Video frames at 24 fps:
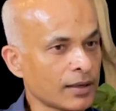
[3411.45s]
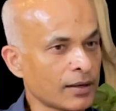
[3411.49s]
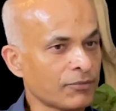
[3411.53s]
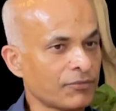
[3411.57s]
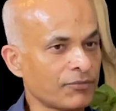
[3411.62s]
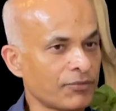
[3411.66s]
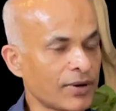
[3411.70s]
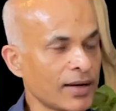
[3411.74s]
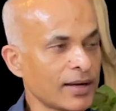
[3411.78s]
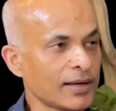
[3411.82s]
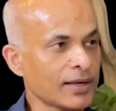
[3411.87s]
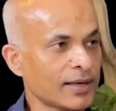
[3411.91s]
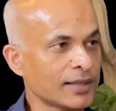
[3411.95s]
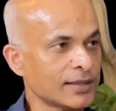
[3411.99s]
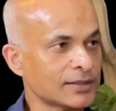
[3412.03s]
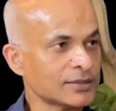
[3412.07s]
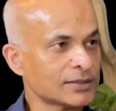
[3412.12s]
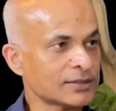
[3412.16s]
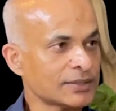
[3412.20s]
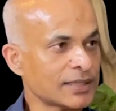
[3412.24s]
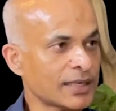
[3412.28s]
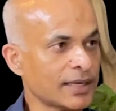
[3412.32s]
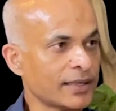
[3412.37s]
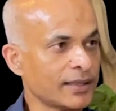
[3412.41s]
a fair
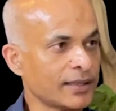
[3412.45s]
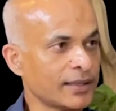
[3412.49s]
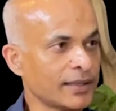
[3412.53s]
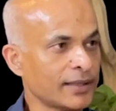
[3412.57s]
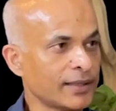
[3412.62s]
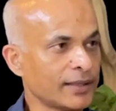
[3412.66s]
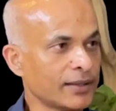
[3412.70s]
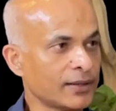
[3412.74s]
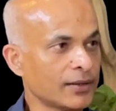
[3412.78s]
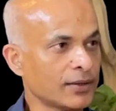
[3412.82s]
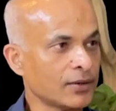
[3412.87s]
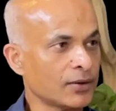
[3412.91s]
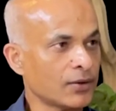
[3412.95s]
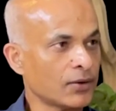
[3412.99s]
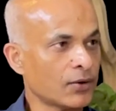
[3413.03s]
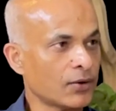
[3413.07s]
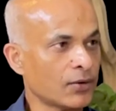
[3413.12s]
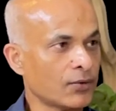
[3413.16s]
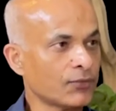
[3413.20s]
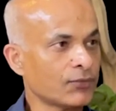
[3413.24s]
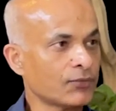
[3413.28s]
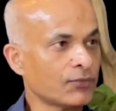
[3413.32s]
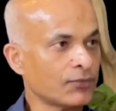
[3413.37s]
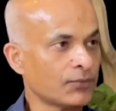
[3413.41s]
understanding
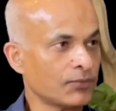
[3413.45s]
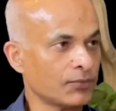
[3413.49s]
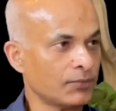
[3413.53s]
of